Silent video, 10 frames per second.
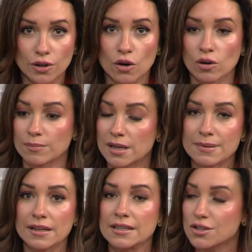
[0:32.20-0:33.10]
know or might
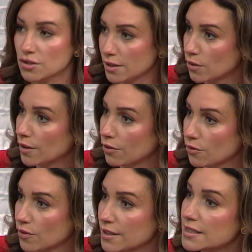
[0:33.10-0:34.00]
be initially going
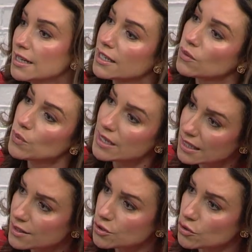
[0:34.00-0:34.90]
through this, can we
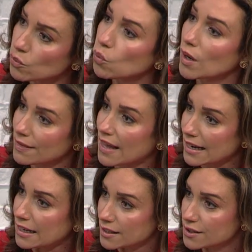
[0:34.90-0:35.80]
get into what
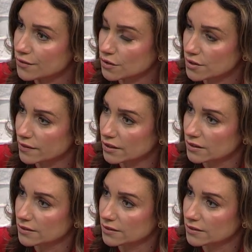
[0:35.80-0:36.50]
that is first of all?